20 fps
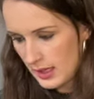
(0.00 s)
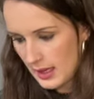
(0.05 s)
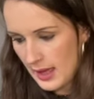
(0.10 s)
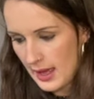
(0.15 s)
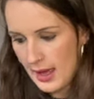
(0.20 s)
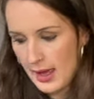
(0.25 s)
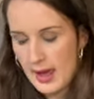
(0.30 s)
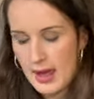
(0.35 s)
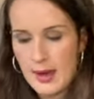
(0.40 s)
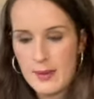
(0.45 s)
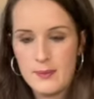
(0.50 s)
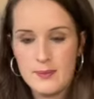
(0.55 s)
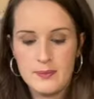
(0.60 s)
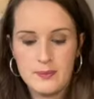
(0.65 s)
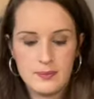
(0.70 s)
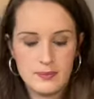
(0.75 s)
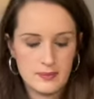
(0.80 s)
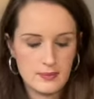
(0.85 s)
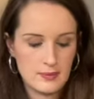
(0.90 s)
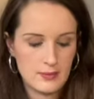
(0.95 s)

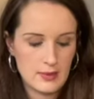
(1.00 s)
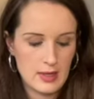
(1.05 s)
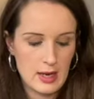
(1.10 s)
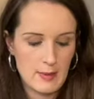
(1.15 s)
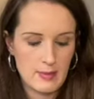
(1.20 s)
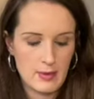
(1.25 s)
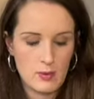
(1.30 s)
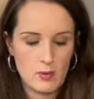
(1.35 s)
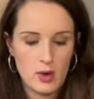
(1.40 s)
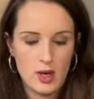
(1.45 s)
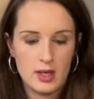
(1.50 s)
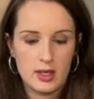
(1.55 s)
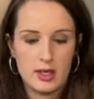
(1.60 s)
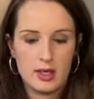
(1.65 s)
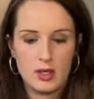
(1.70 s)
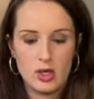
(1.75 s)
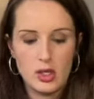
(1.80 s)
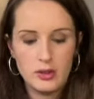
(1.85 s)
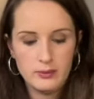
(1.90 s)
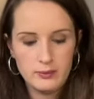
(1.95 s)
have been
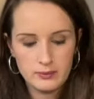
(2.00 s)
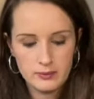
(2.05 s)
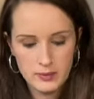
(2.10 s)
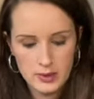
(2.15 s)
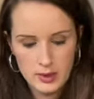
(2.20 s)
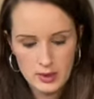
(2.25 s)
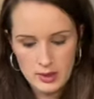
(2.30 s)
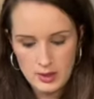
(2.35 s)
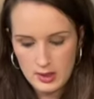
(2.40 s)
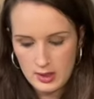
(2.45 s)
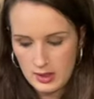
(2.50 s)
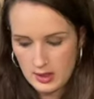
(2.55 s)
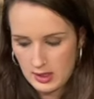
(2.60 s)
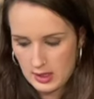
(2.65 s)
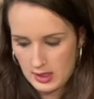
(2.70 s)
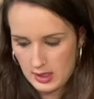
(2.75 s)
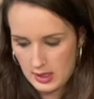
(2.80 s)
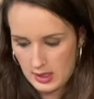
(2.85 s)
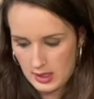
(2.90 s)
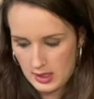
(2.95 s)
working on
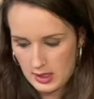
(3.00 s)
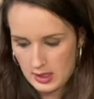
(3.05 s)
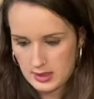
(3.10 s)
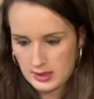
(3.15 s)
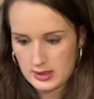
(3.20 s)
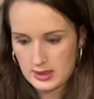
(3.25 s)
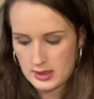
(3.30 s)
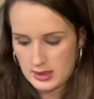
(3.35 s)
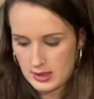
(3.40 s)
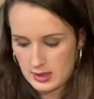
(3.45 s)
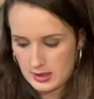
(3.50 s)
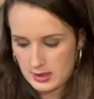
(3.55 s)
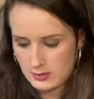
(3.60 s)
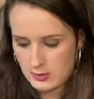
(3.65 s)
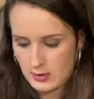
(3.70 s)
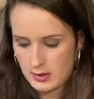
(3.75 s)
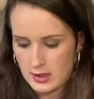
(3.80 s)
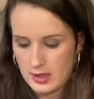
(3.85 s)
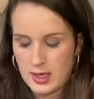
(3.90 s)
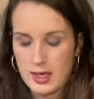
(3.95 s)
is this
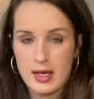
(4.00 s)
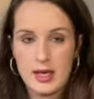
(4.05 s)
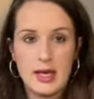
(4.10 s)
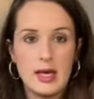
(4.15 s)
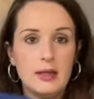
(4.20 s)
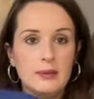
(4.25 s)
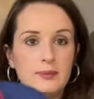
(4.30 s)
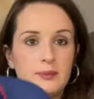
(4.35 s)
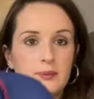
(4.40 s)
one here,